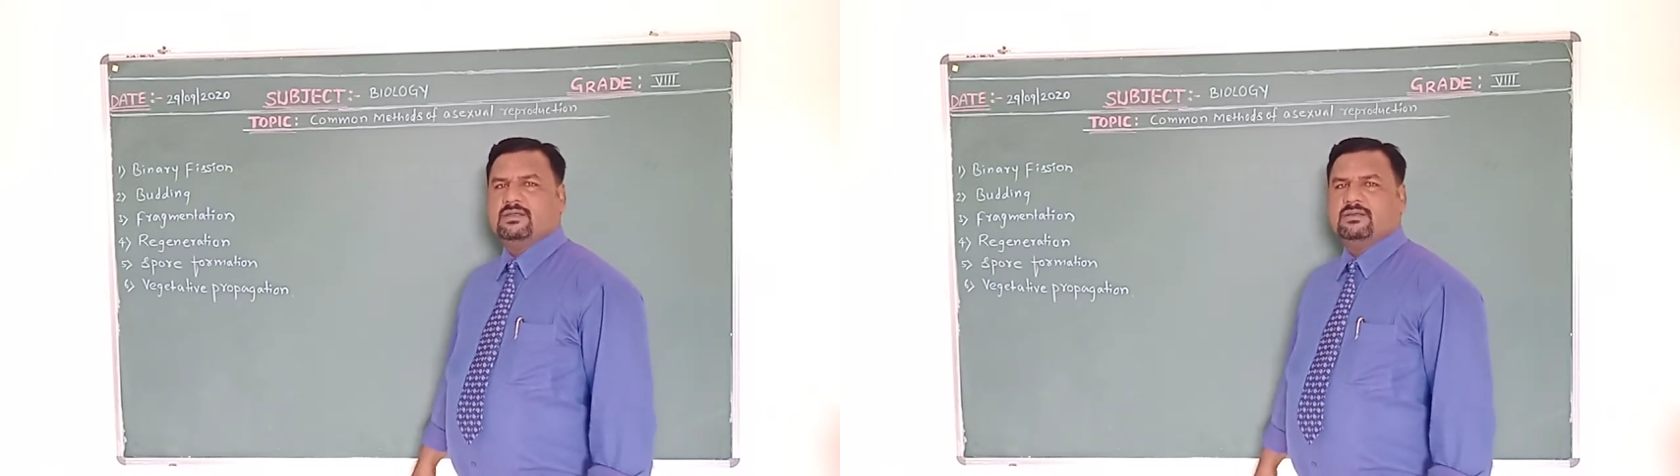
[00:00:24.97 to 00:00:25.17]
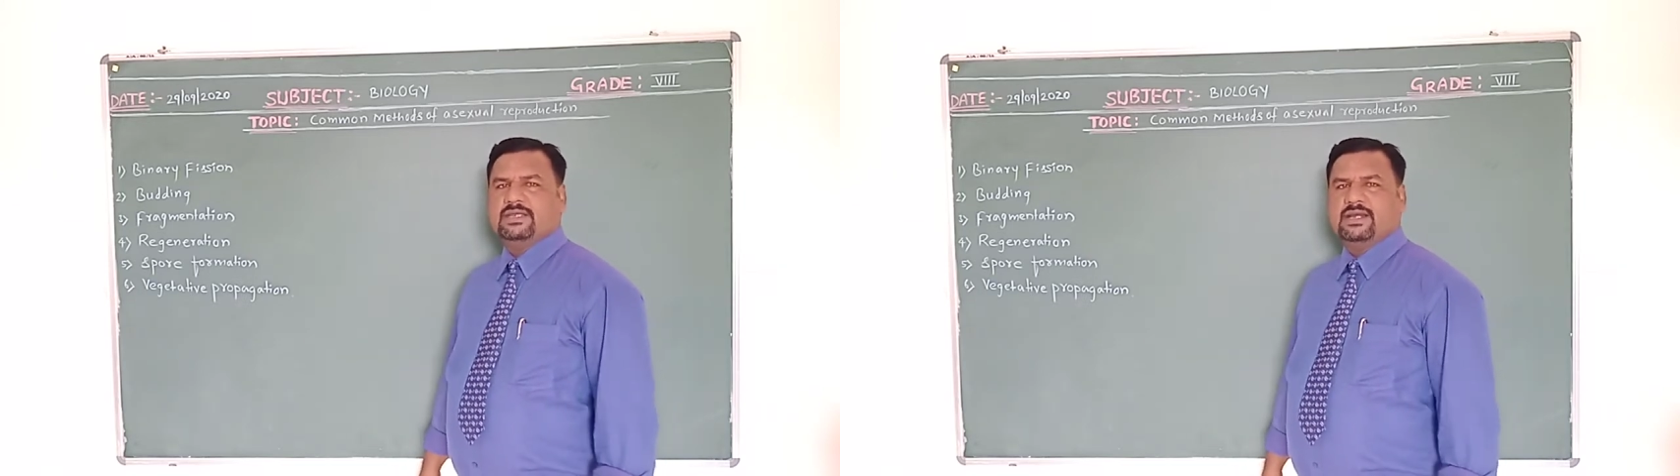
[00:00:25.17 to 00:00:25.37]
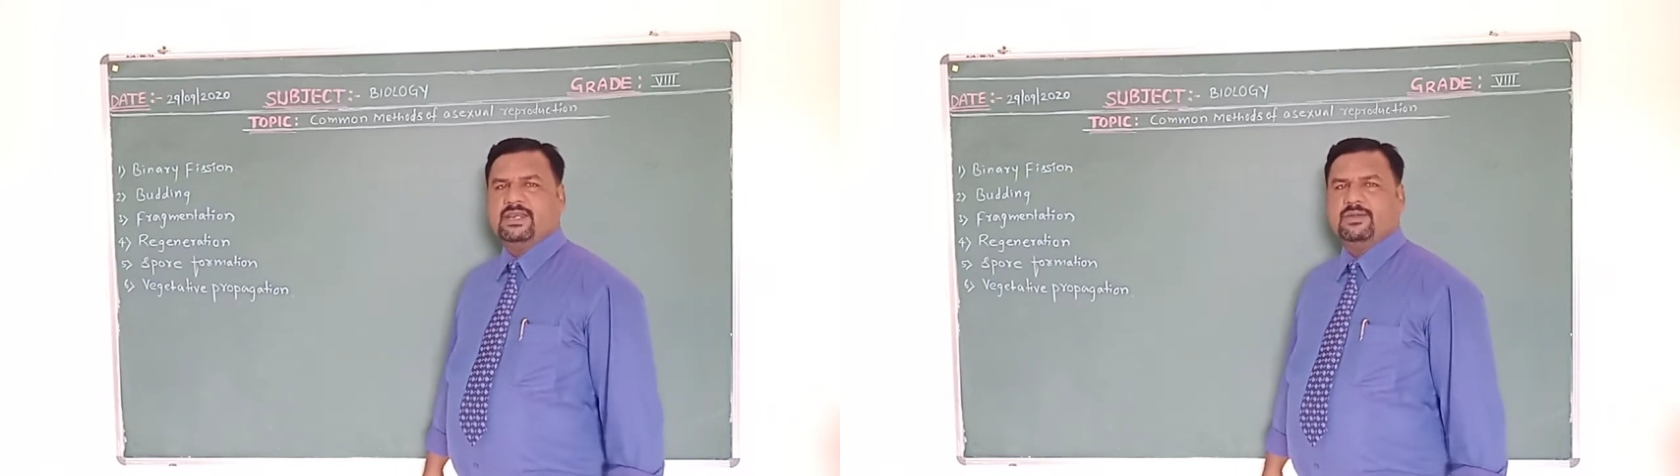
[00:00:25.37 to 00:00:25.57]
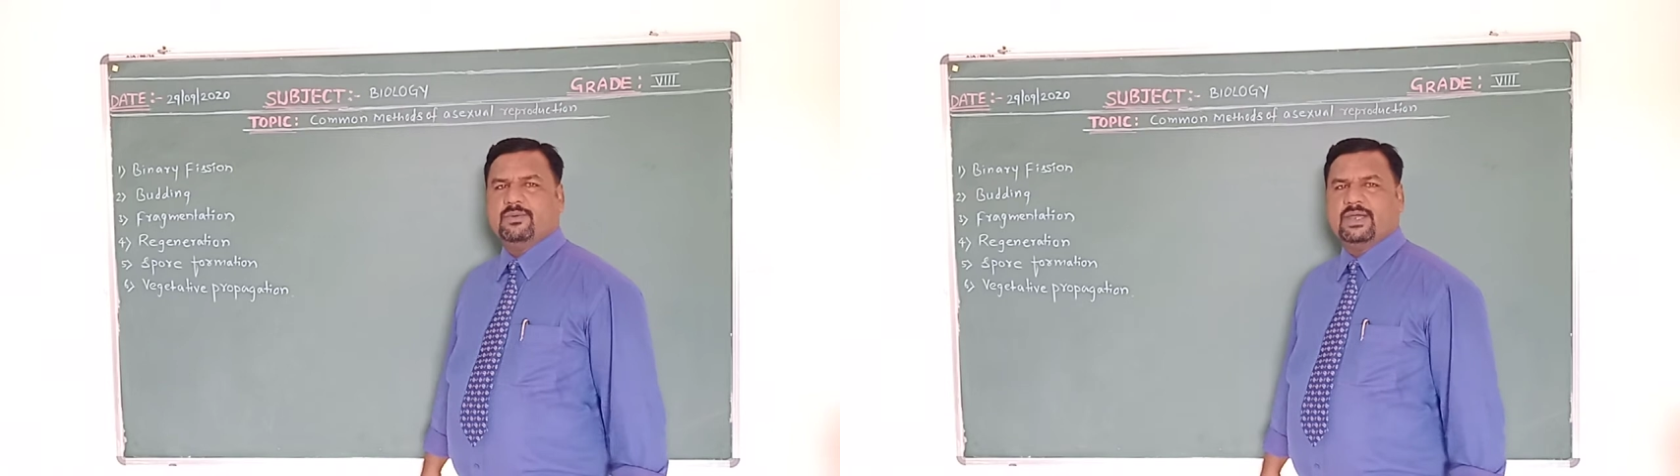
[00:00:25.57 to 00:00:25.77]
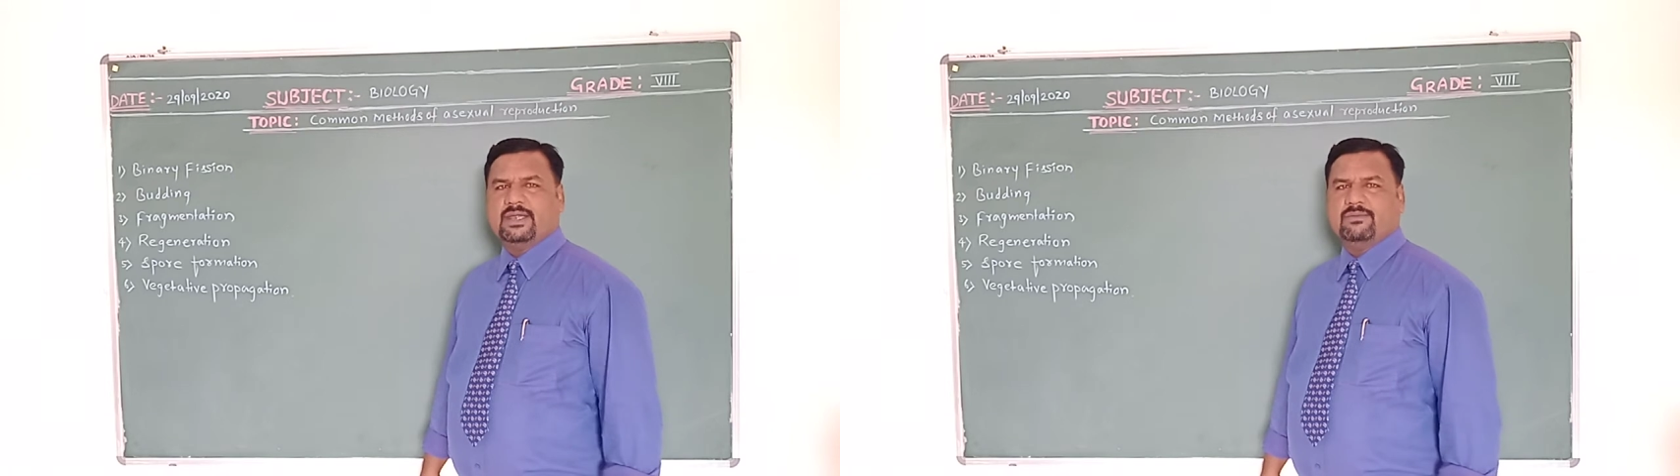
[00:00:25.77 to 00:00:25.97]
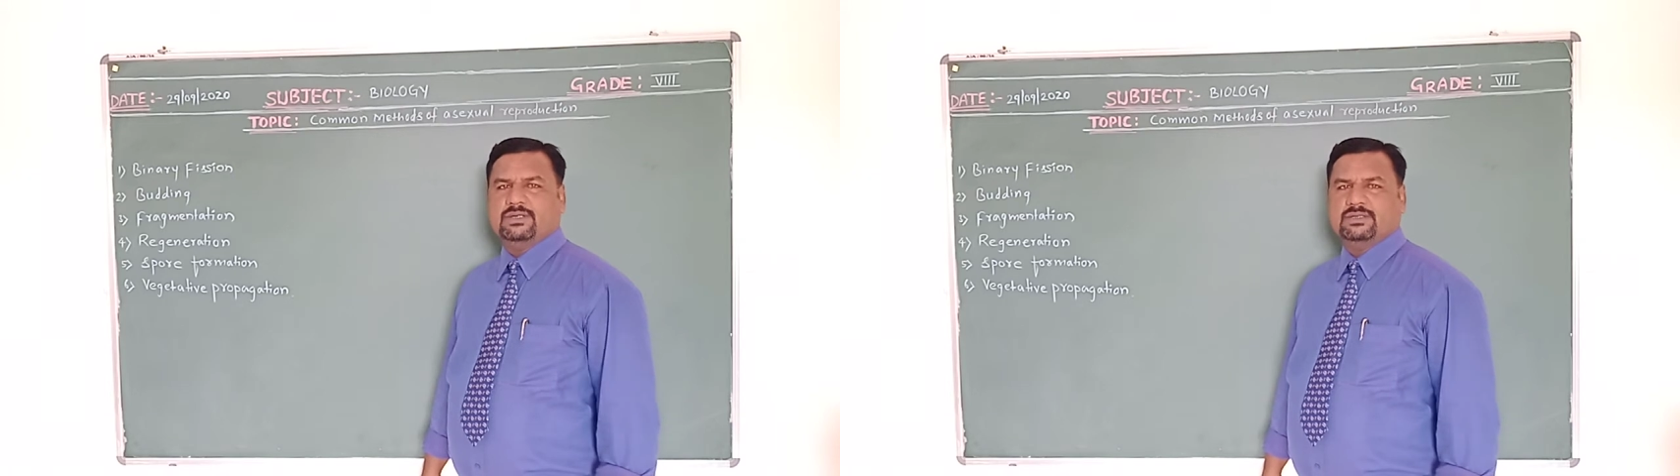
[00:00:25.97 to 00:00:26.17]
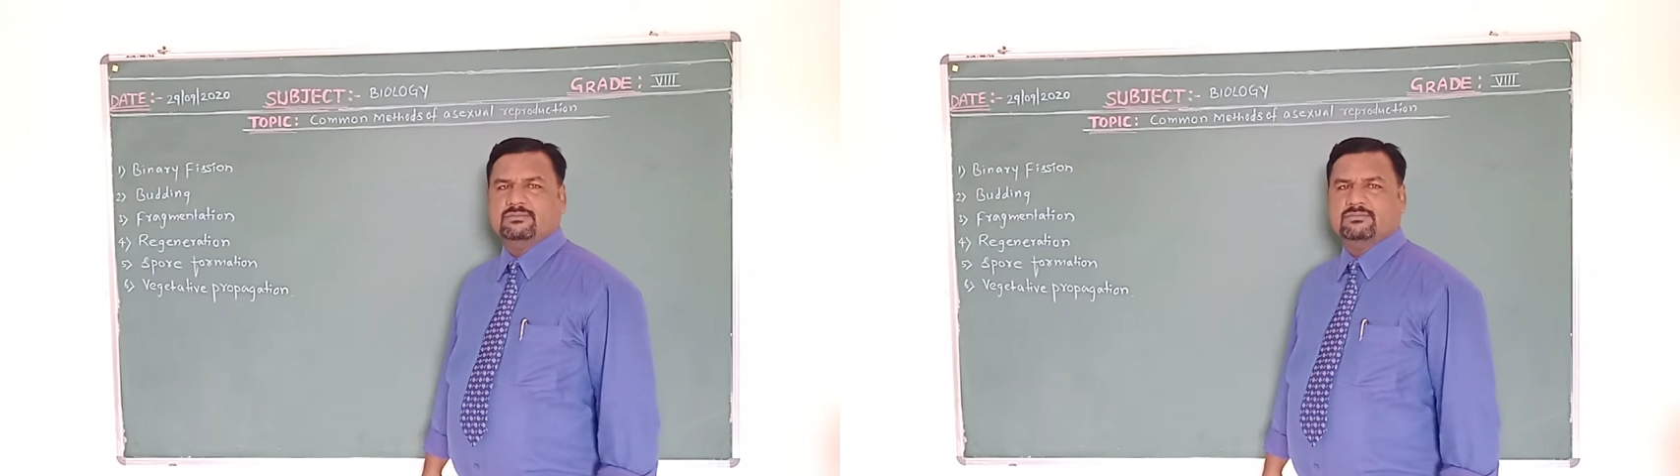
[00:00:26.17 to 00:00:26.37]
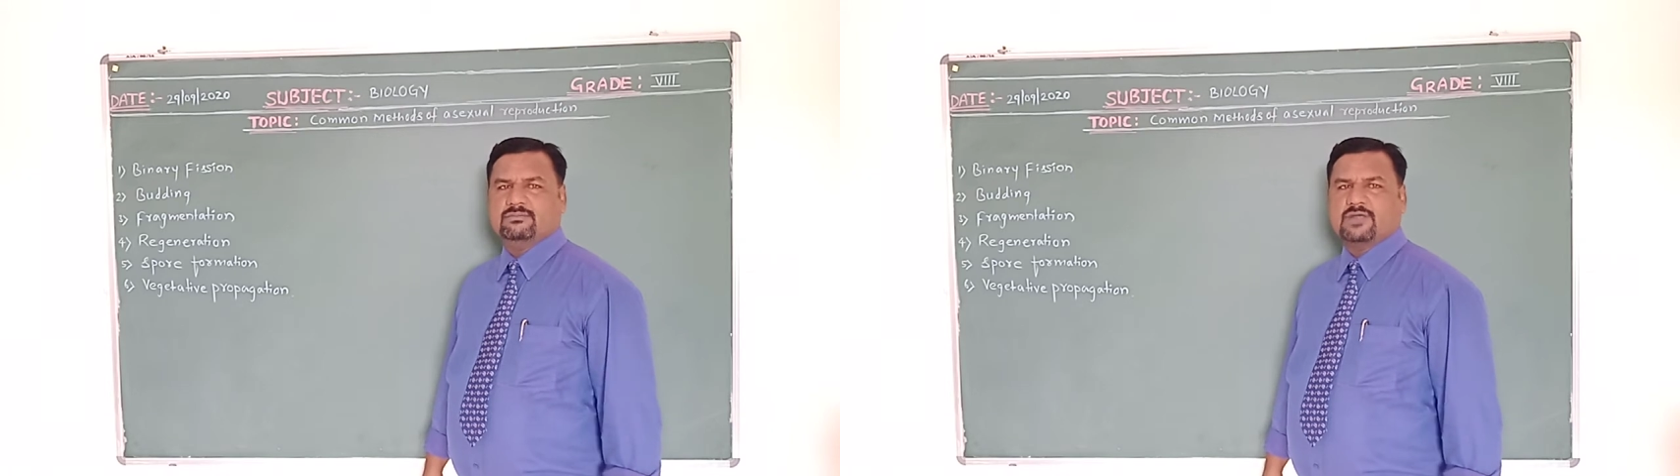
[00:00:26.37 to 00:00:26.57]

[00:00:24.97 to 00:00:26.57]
the new young one